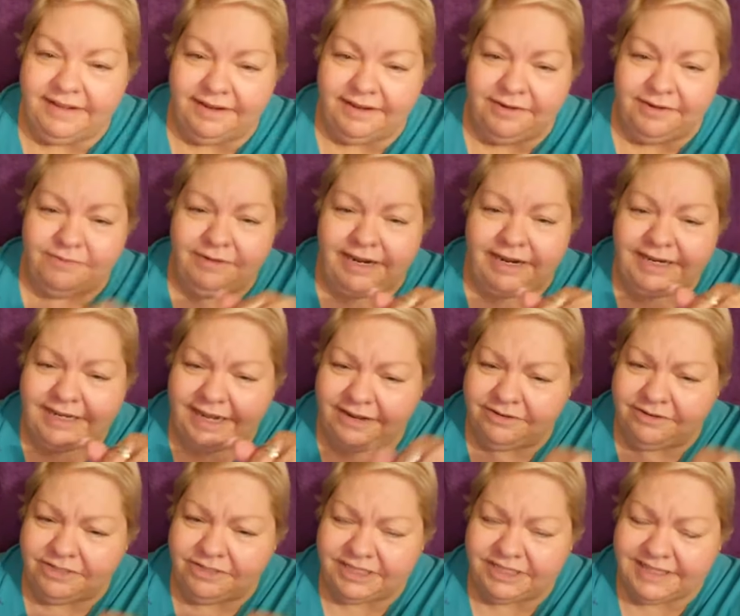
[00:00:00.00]
Right now,
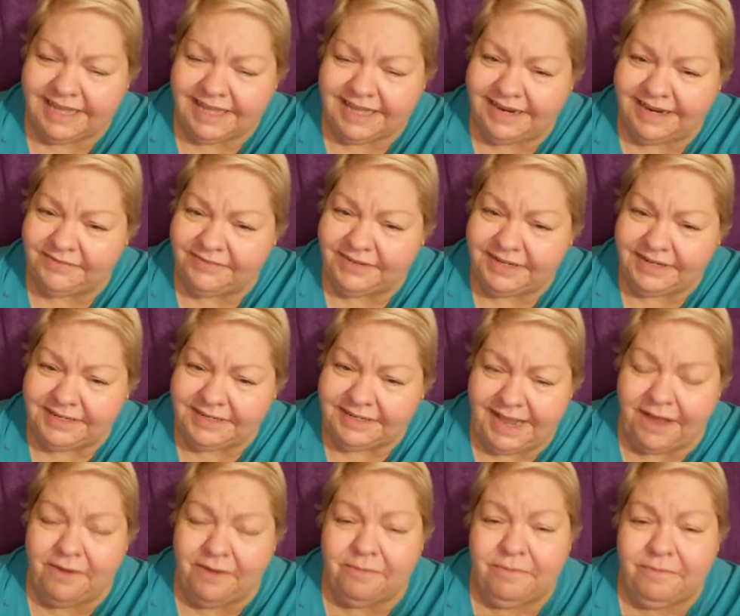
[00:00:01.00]
she's kind of in a
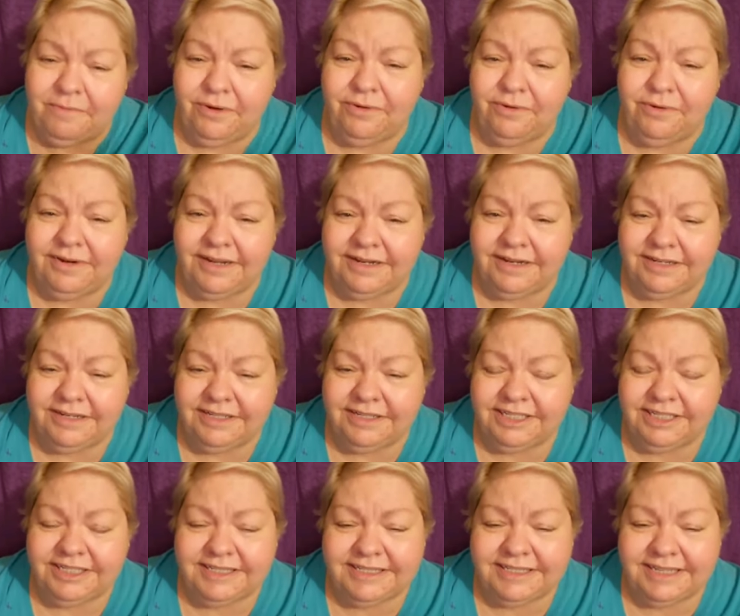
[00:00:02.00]
down mode, and
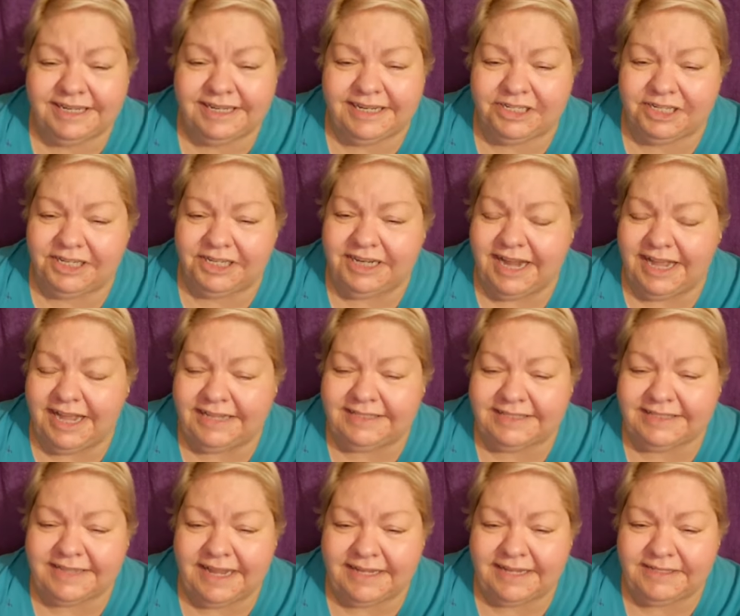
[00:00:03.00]
she's such a
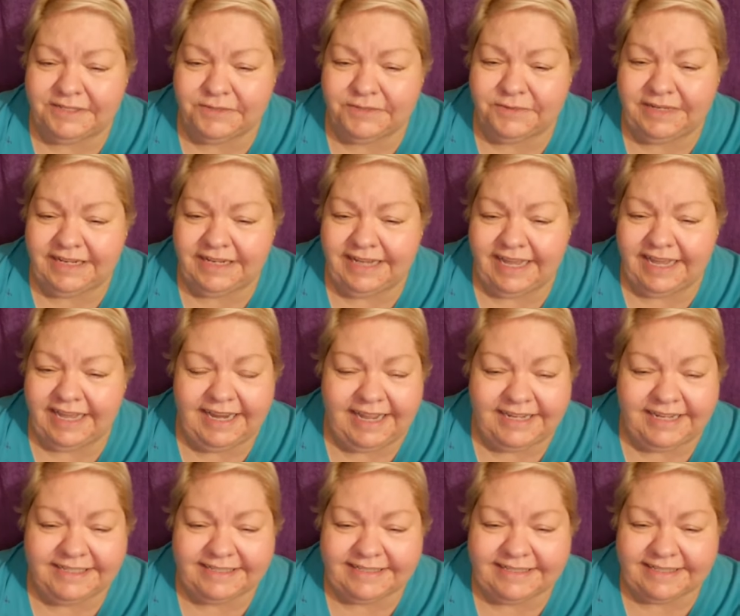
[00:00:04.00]
nice, nice, sweet lady. I
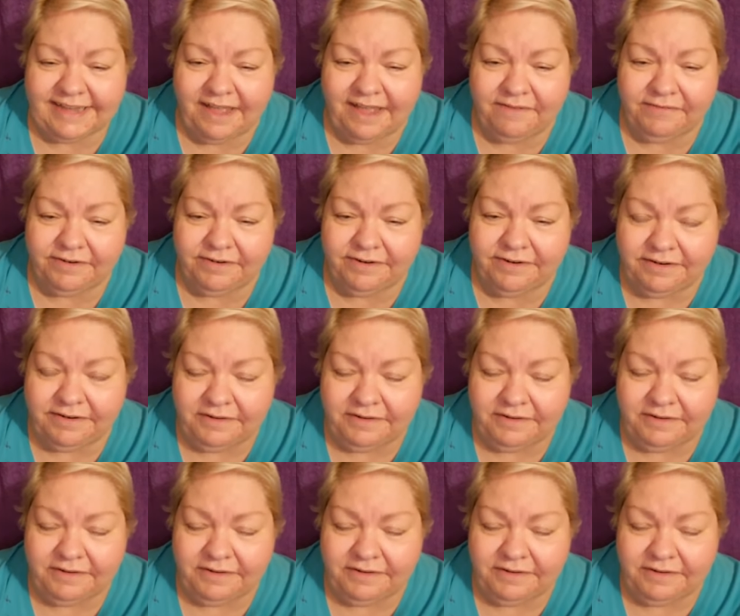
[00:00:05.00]
just love her.